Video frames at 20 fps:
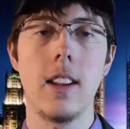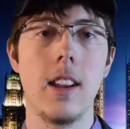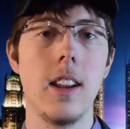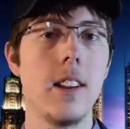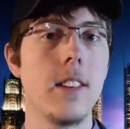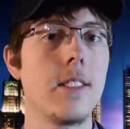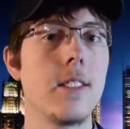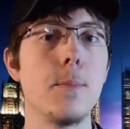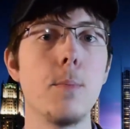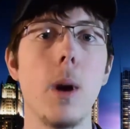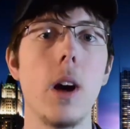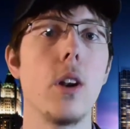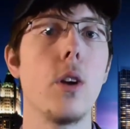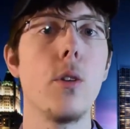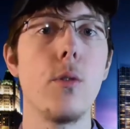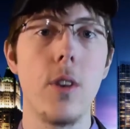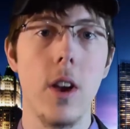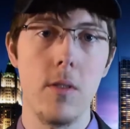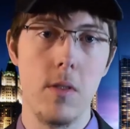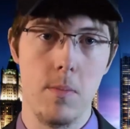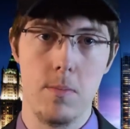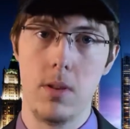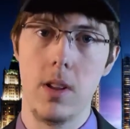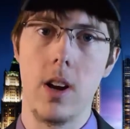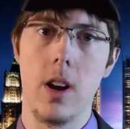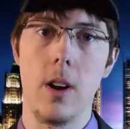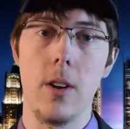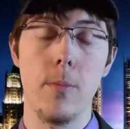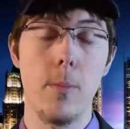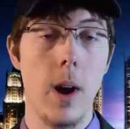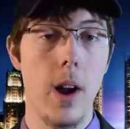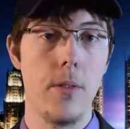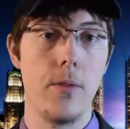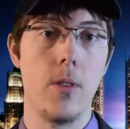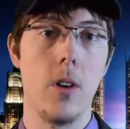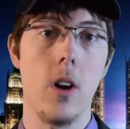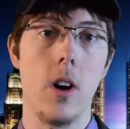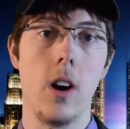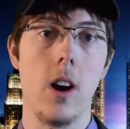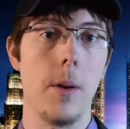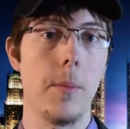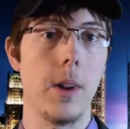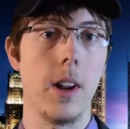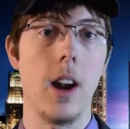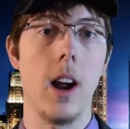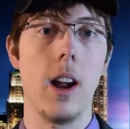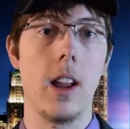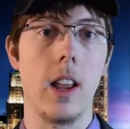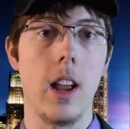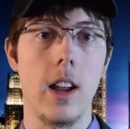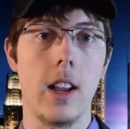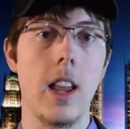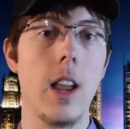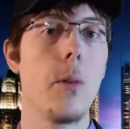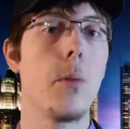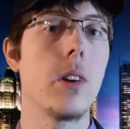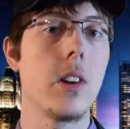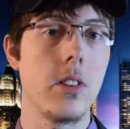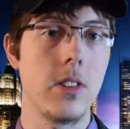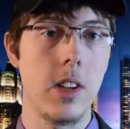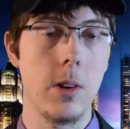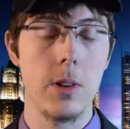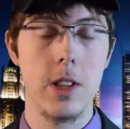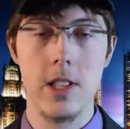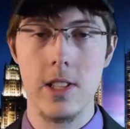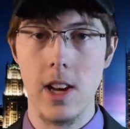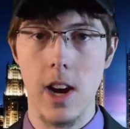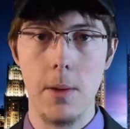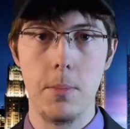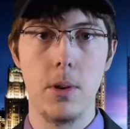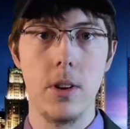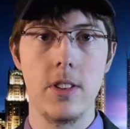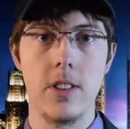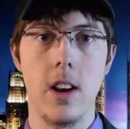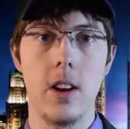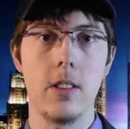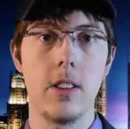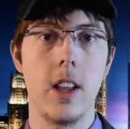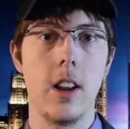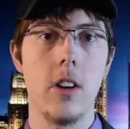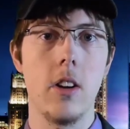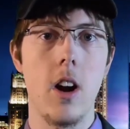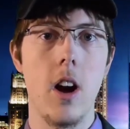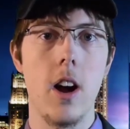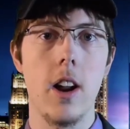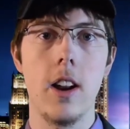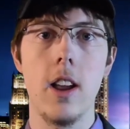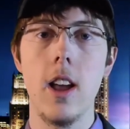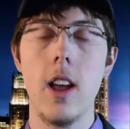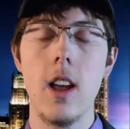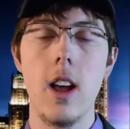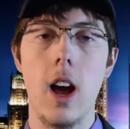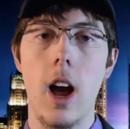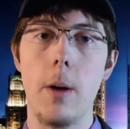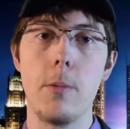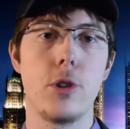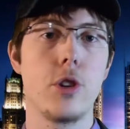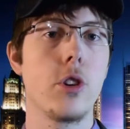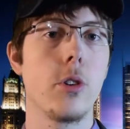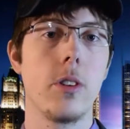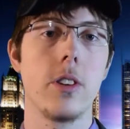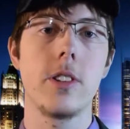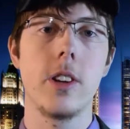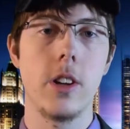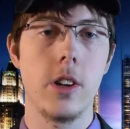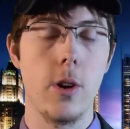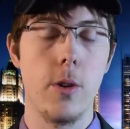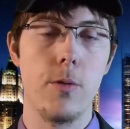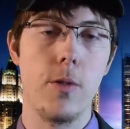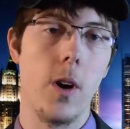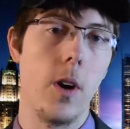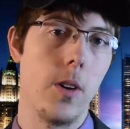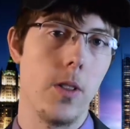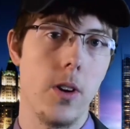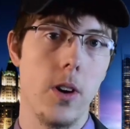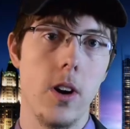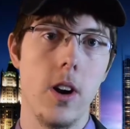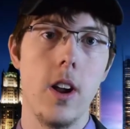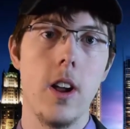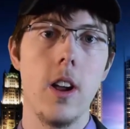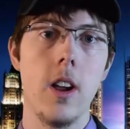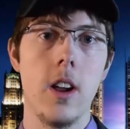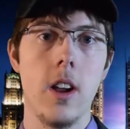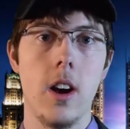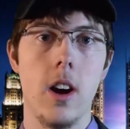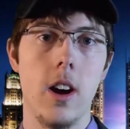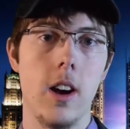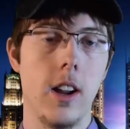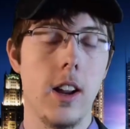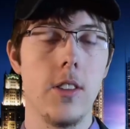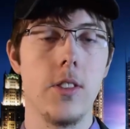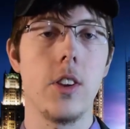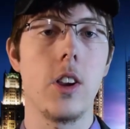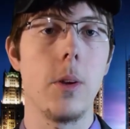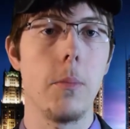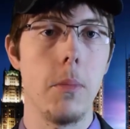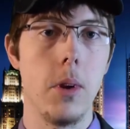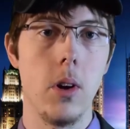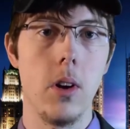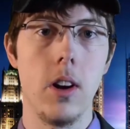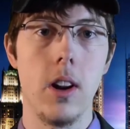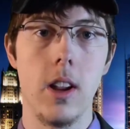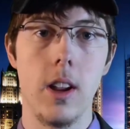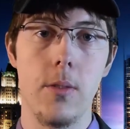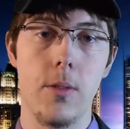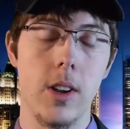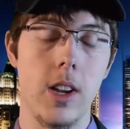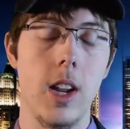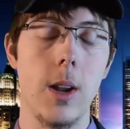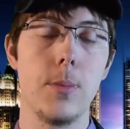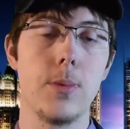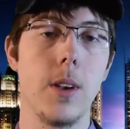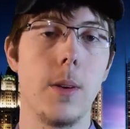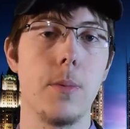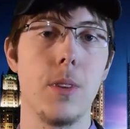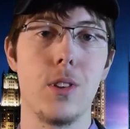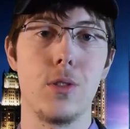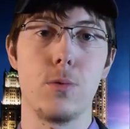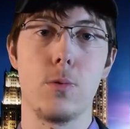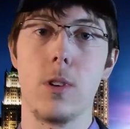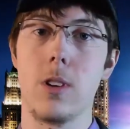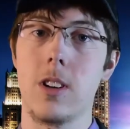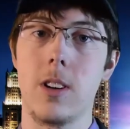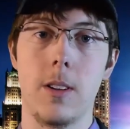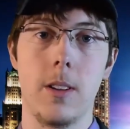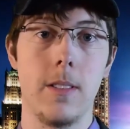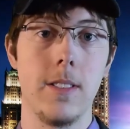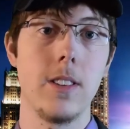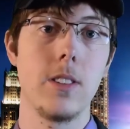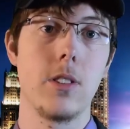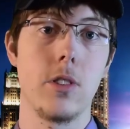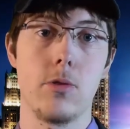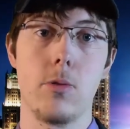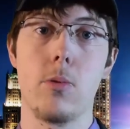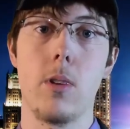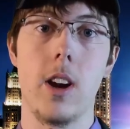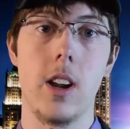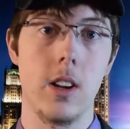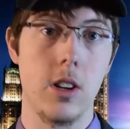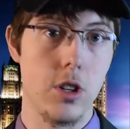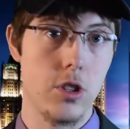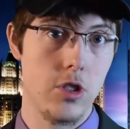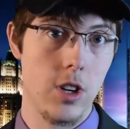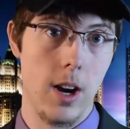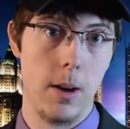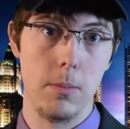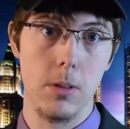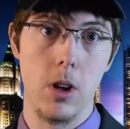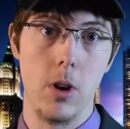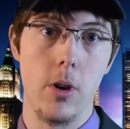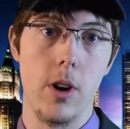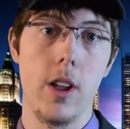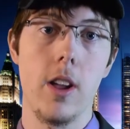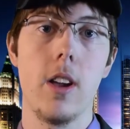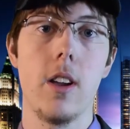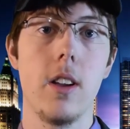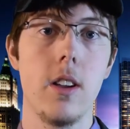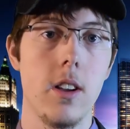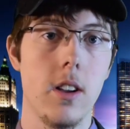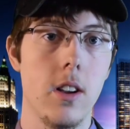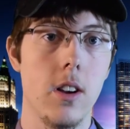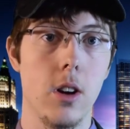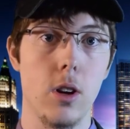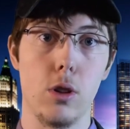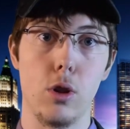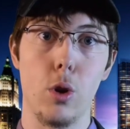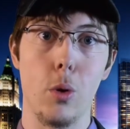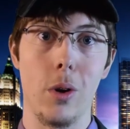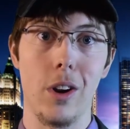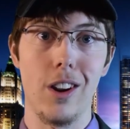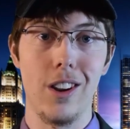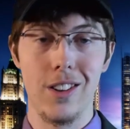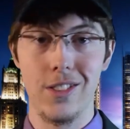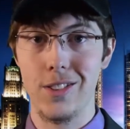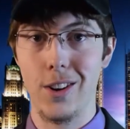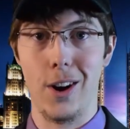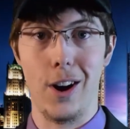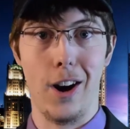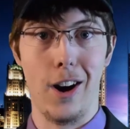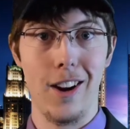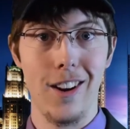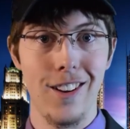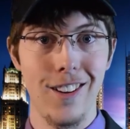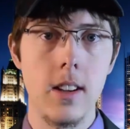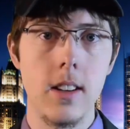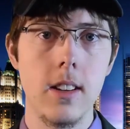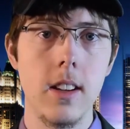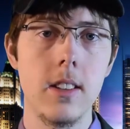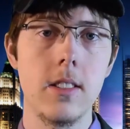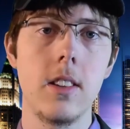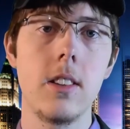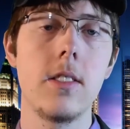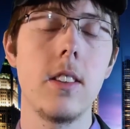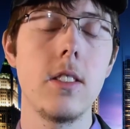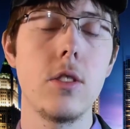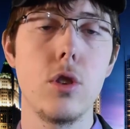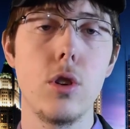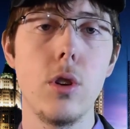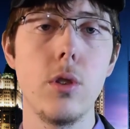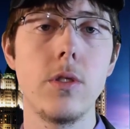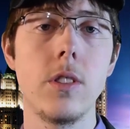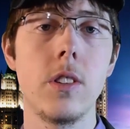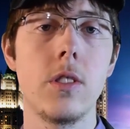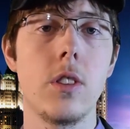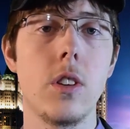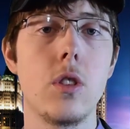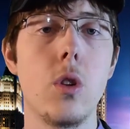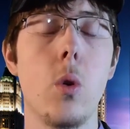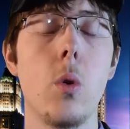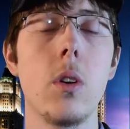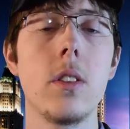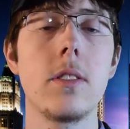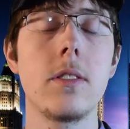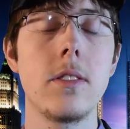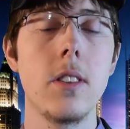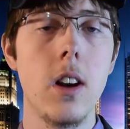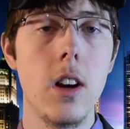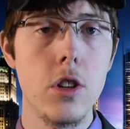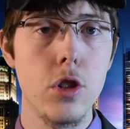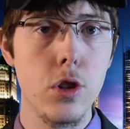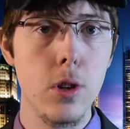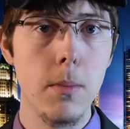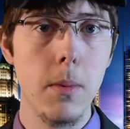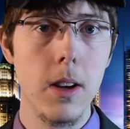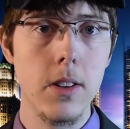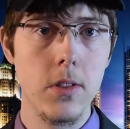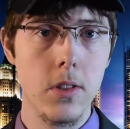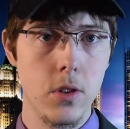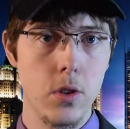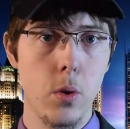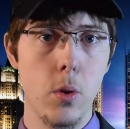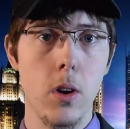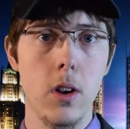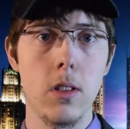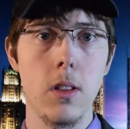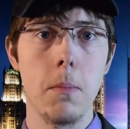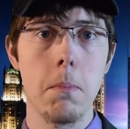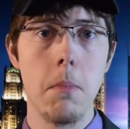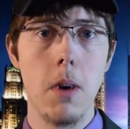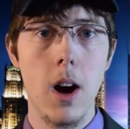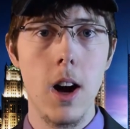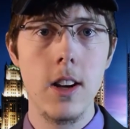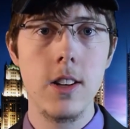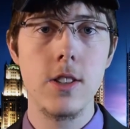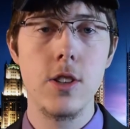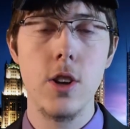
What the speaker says: He's my new favorite player by far. I mean, I can't wait to see what this guy puts out later on. I'm sure he's going to go farther in the community if he keeps up this work. This is great. Good job, Louis, sorry. Next is introducing Satori Sanju by Satori Lamont.